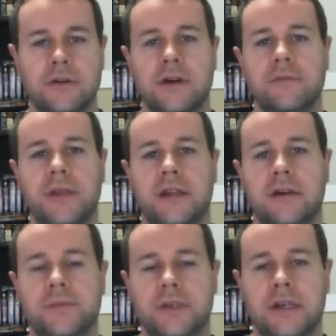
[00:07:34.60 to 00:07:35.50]
So I hope that
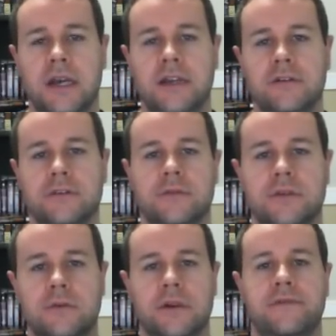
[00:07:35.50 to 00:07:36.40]
helped. Uh, I know this
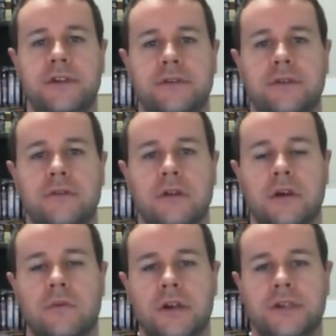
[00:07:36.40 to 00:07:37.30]
was a quick video tutorial.
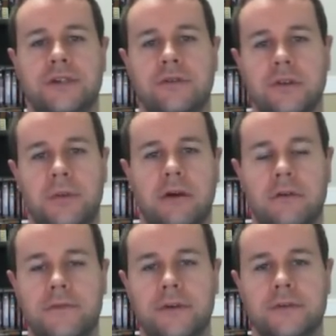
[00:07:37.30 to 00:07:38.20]
I wanted to show you the
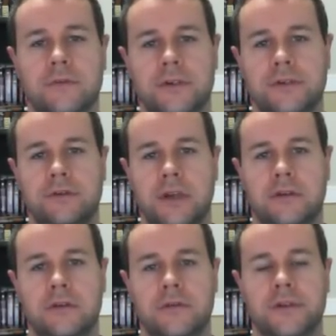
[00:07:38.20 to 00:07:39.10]
power of views, wanted to show you
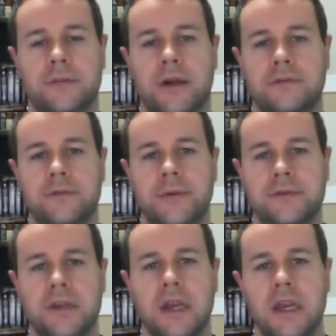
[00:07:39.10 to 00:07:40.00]
how you create some
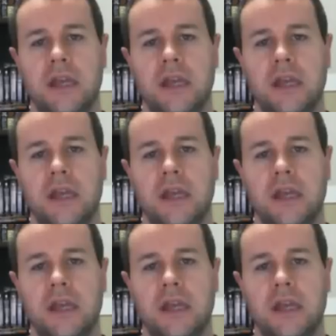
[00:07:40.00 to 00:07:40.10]
attributes.